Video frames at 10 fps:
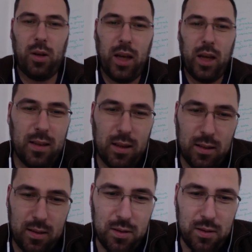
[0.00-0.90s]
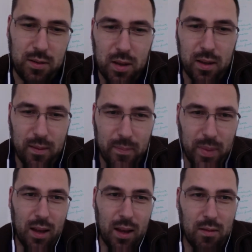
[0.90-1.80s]
so
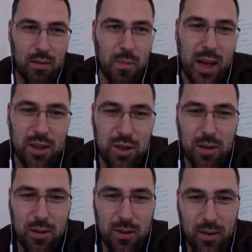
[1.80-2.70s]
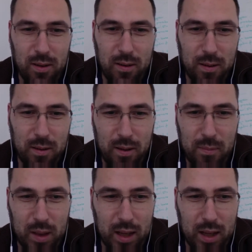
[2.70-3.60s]
the
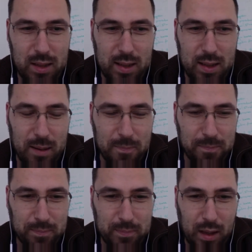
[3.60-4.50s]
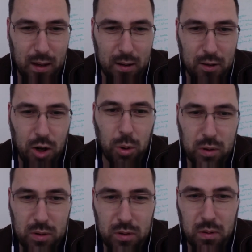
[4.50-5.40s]
major let's say
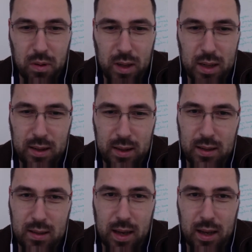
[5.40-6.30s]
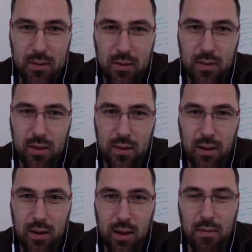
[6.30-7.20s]
note to this is that
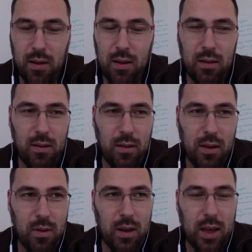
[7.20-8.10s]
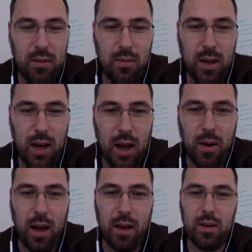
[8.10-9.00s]
even that we now
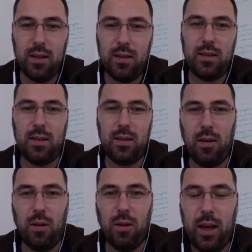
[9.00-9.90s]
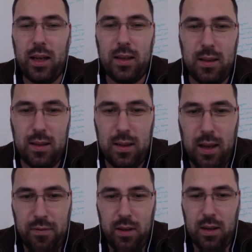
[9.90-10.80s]
have this all legacy
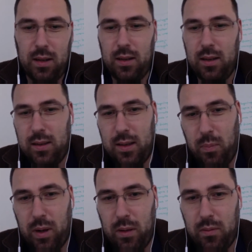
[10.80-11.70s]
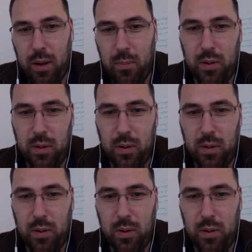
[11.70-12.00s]
stuff in a separate repo.